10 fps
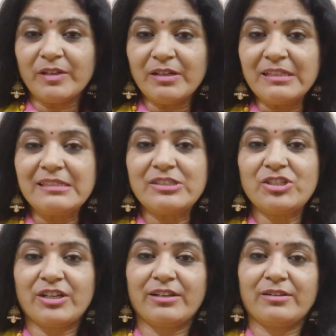little
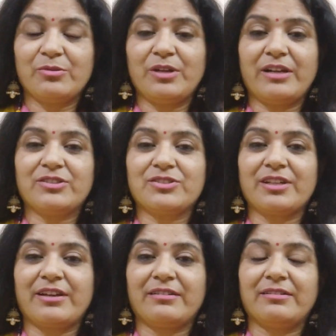child could
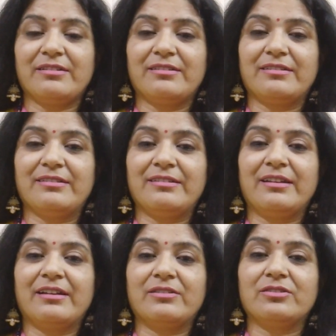understand
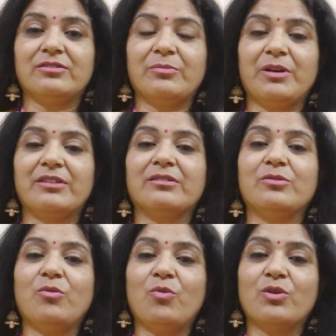that the mother
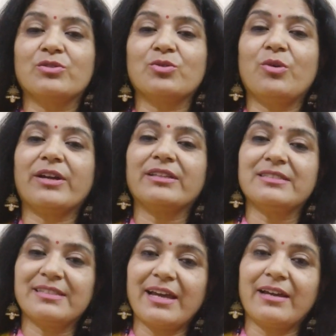was
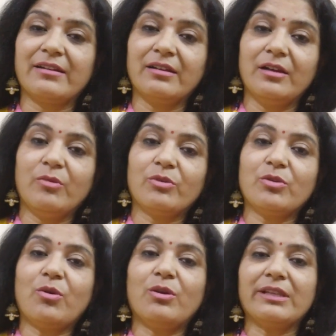quite sad
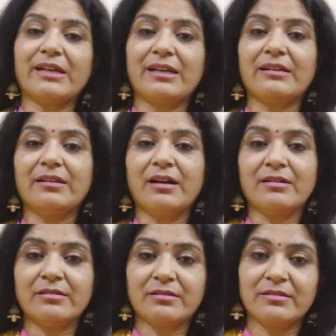with all that had
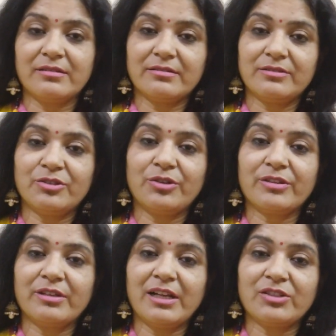occurred
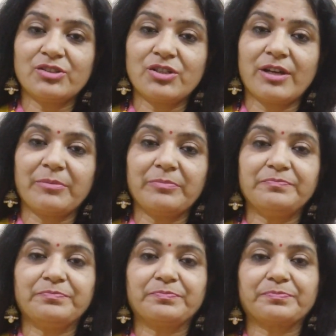during the lunchtime.
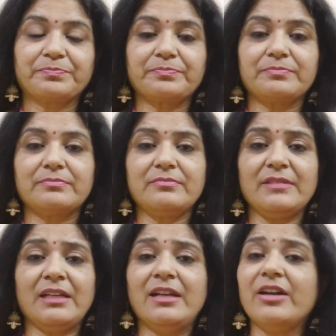
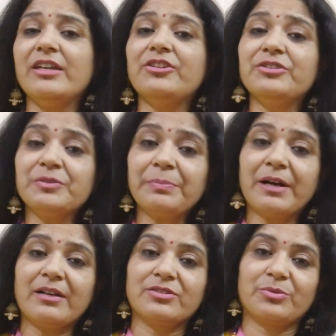Now years
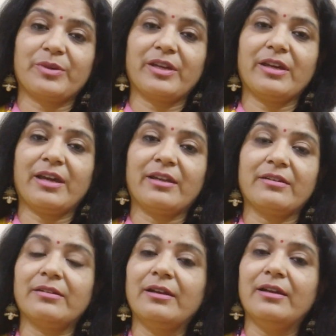passed away and